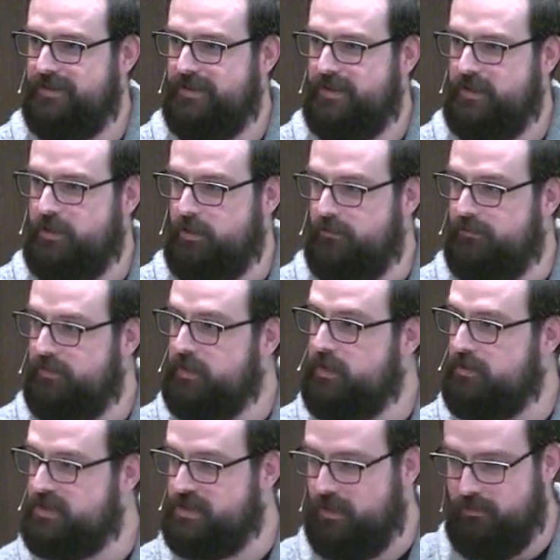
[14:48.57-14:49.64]
You can feel
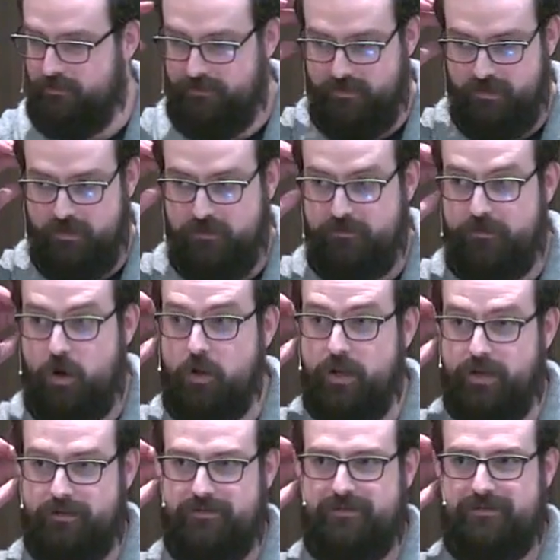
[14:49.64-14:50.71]
yourself
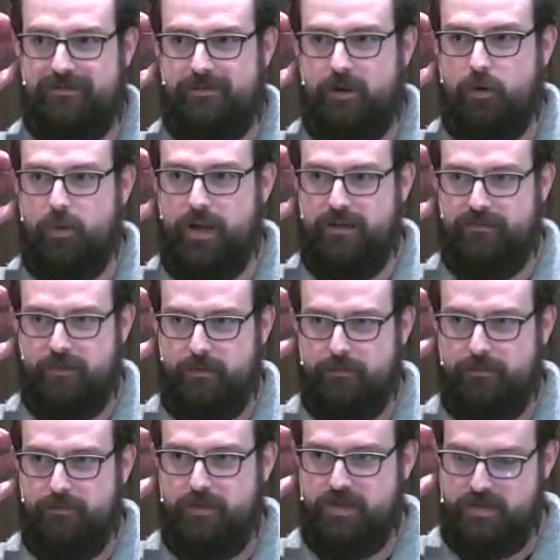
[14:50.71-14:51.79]
falling away from
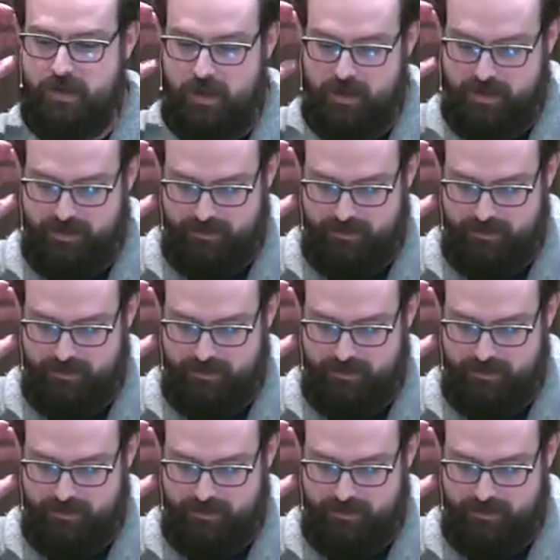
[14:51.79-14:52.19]
the stalk.